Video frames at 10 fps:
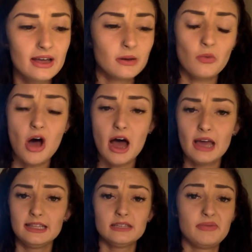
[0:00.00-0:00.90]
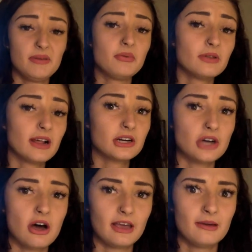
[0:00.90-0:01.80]
and why these people that are
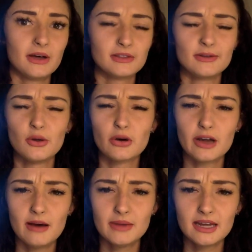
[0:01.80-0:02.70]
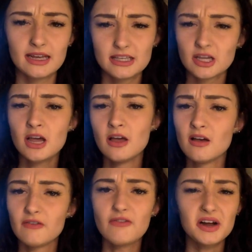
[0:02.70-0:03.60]
talking about the Lord coming is
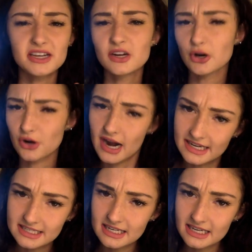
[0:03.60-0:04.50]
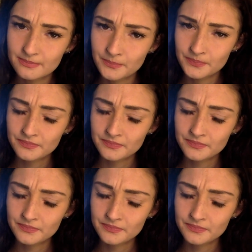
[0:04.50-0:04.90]
fucking crazy,